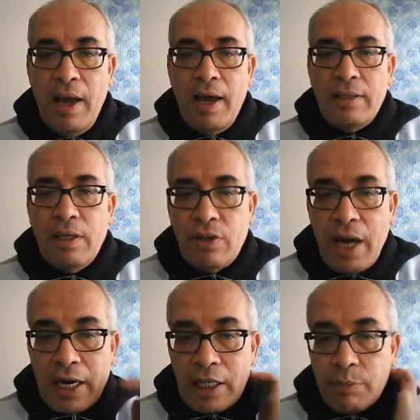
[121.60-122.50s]
and in
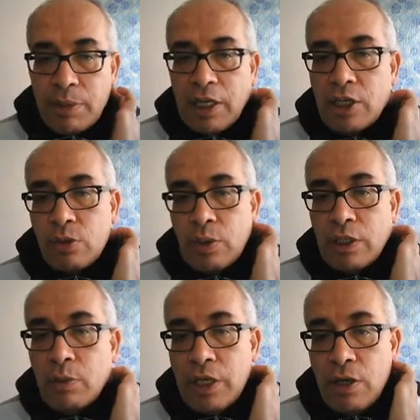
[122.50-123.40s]
direct speech, what do
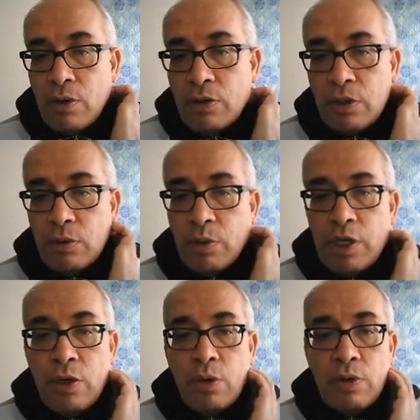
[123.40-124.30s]
we use? We
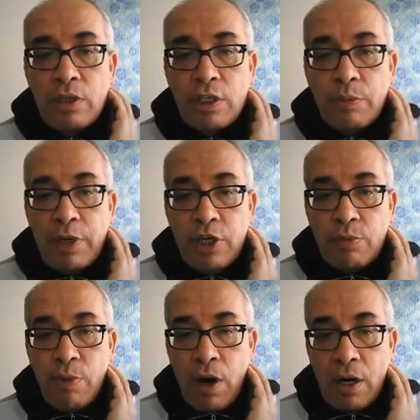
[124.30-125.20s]
use speech
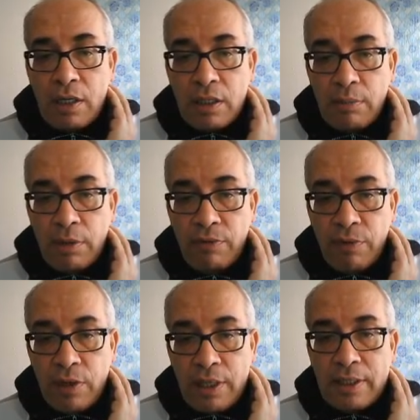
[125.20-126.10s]
marks
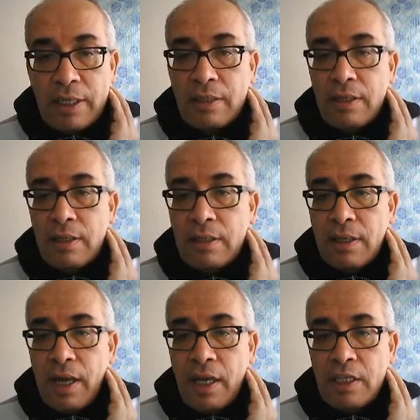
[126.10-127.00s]
before the sentence
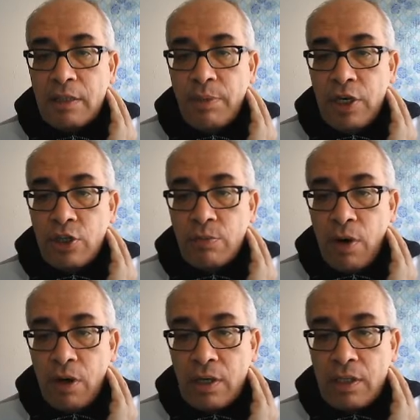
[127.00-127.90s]
and speech
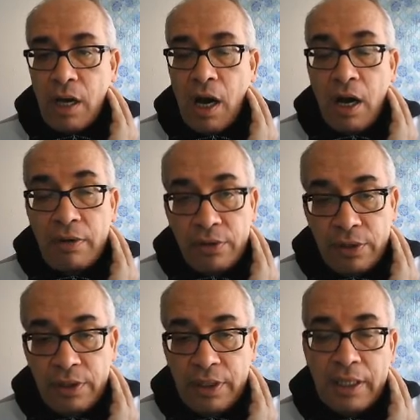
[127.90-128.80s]
marks
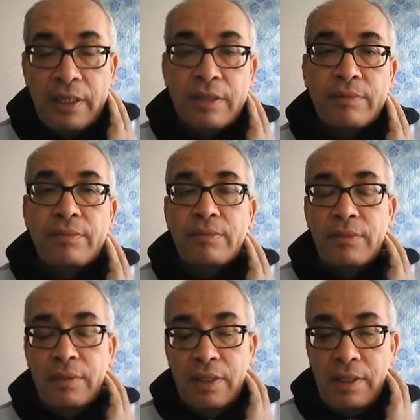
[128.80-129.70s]
after the
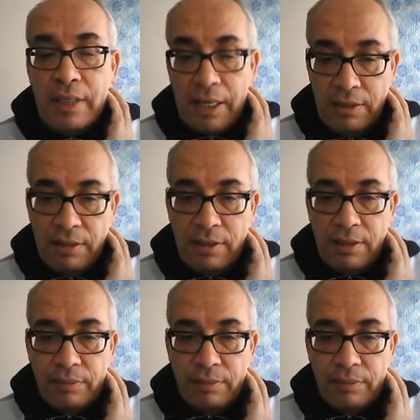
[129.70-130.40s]
sentence.